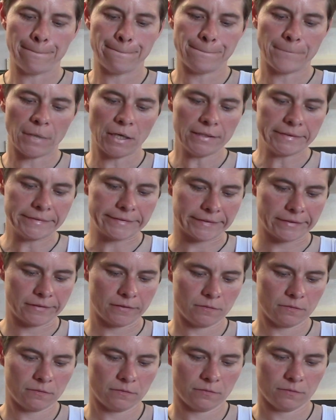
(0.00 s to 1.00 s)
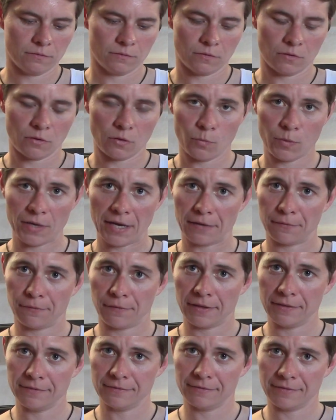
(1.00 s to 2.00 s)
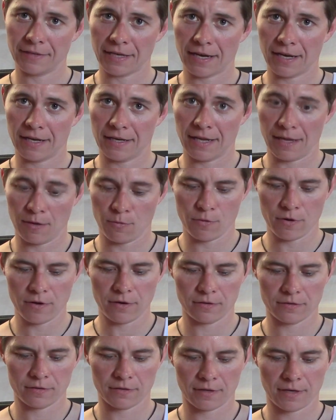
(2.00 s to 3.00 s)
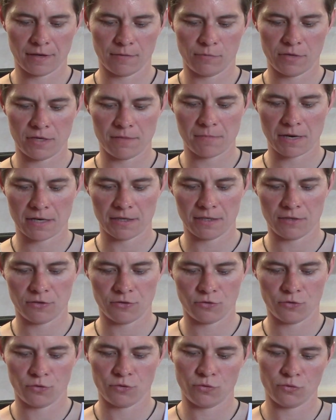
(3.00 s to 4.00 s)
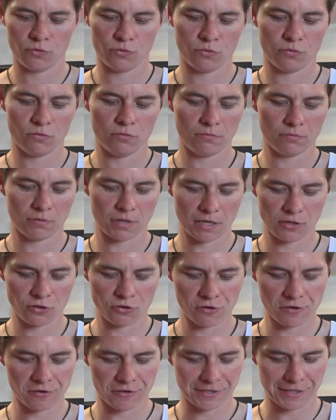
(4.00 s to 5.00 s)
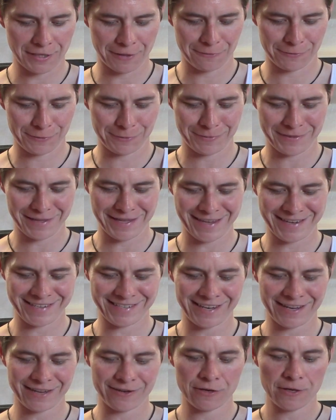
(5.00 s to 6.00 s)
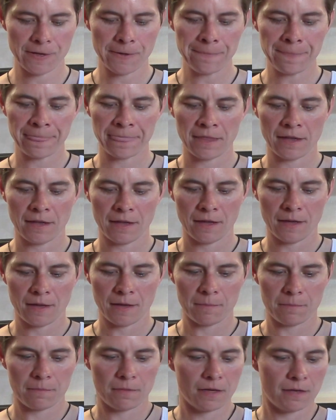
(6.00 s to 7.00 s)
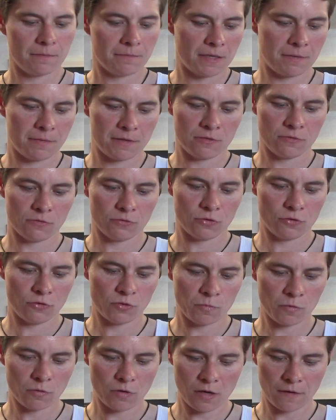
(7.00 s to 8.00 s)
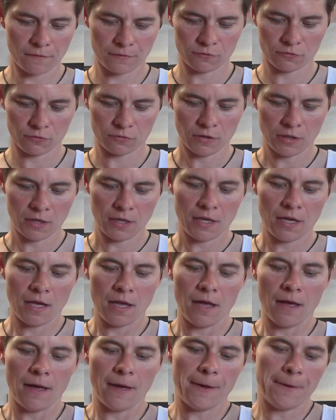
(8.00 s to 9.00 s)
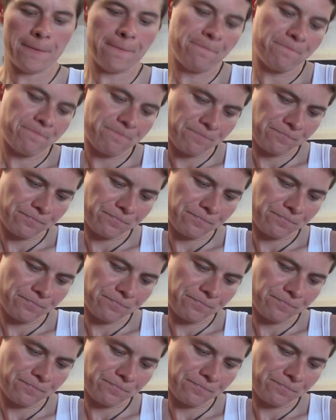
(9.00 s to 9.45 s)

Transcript: but we had fun and it worked and we managed to enjoy ourselves with it. So maybe it's not too small after all. And